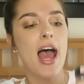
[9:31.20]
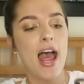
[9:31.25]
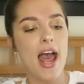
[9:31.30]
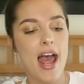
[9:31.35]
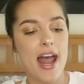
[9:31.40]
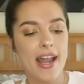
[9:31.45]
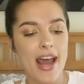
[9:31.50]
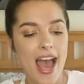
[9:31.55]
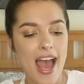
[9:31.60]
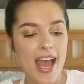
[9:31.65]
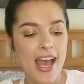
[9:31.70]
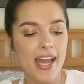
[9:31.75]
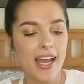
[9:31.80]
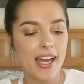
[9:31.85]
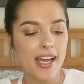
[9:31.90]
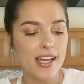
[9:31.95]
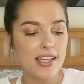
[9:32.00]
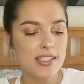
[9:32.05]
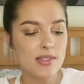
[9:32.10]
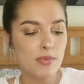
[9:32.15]
And
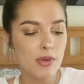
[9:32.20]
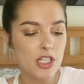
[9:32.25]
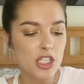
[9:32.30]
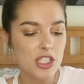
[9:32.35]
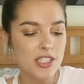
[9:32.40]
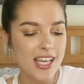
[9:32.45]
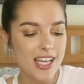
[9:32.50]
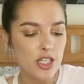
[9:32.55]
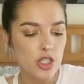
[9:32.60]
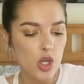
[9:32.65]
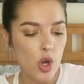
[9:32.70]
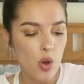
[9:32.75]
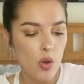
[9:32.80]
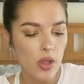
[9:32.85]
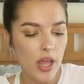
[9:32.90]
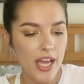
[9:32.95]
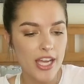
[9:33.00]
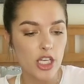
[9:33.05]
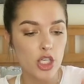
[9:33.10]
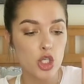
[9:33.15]
I, as much as I
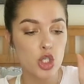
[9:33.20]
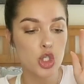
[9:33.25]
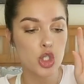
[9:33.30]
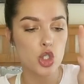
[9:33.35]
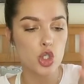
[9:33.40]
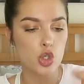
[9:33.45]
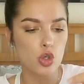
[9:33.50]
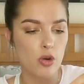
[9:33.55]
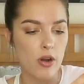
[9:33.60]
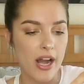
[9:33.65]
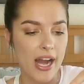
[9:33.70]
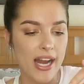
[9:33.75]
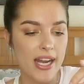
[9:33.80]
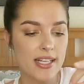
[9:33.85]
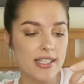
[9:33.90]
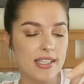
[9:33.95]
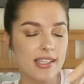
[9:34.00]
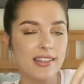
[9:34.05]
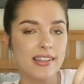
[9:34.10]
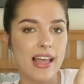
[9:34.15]
don't like
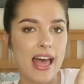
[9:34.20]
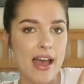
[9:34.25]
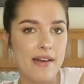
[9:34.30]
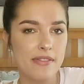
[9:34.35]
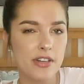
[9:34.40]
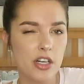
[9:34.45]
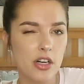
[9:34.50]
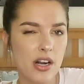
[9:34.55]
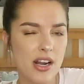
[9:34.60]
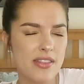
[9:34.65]
straight lavender,